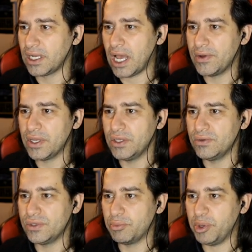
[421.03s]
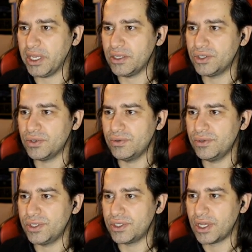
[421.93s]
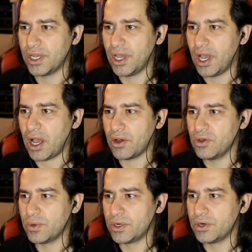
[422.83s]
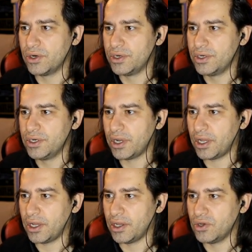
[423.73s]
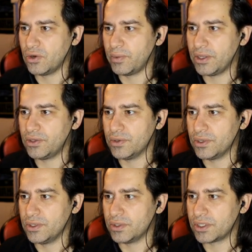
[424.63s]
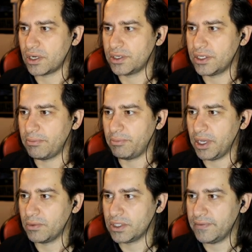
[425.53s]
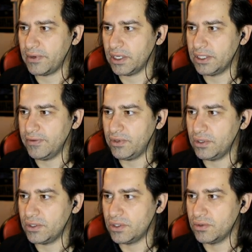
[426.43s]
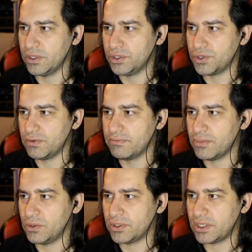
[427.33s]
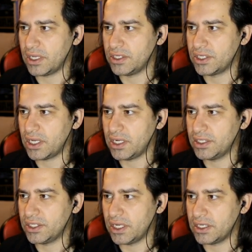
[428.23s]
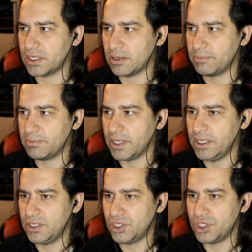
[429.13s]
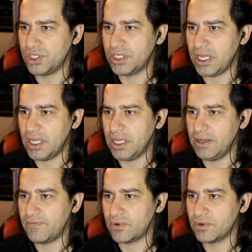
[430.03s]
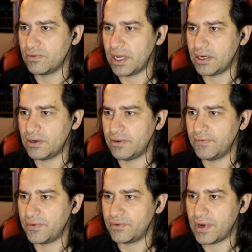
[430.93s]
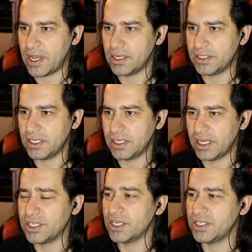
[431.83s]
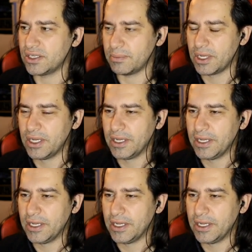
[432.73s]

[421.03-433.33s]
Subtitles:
allowing you to pick and choose how you want to earn your way to the new starship. Pick whichever activities you enjoy most and challenge it up each day for greater variety, and change it up.